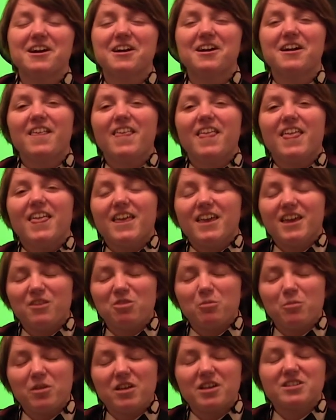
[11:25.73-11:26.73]
Uh,
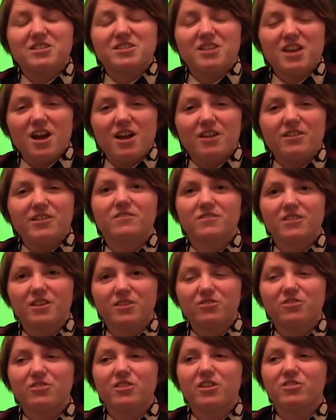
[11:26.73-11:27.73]
in the mix, yeah, it,
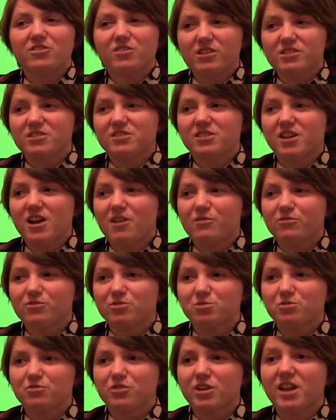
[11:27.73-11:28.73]
it's it's nice to have
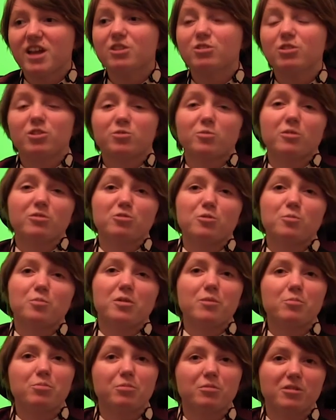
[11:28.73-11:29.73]
sort of again as well new
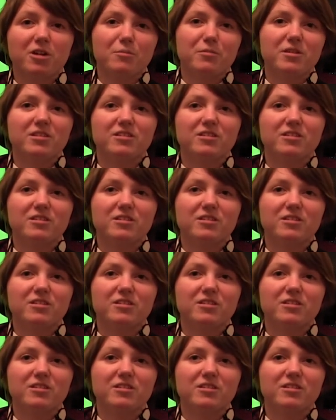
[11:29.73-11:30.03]
people come